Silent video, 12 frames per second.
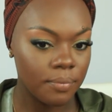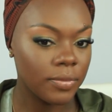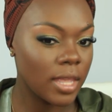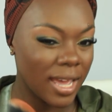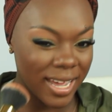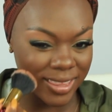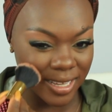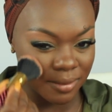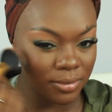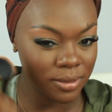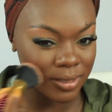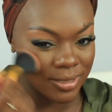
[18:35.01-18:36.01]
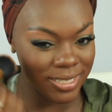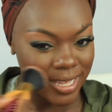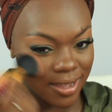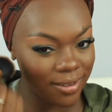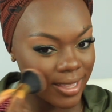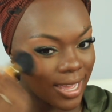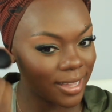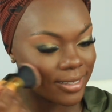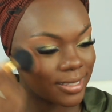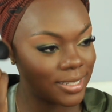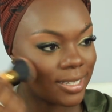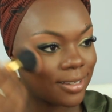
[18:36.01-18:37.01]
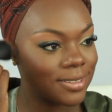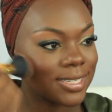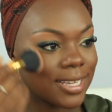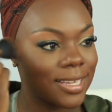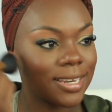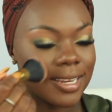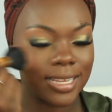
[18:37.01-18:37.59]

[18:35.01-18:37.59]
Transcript: Yeah, I think I'm going to use Neo. Yeah, Neo's it.